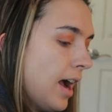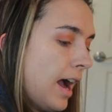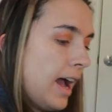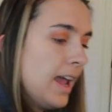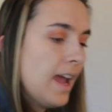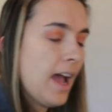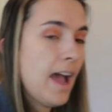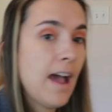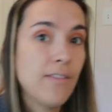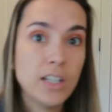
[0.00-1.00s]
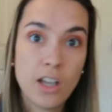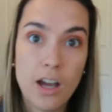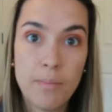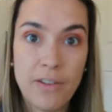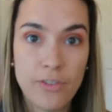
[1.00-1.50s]
I haven't
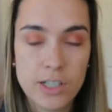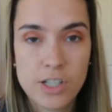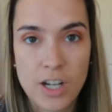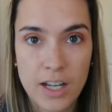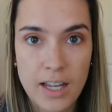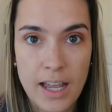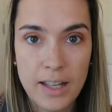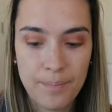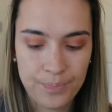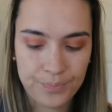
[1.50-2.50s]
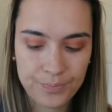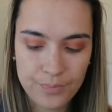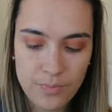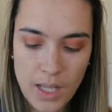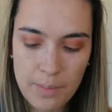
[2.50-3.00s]
gotten my first shot yet.
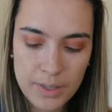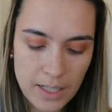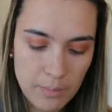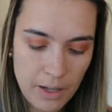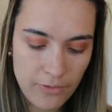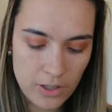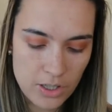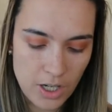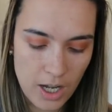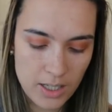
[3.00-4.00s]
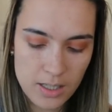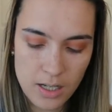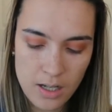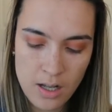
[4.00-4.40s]
I'm getting my first shot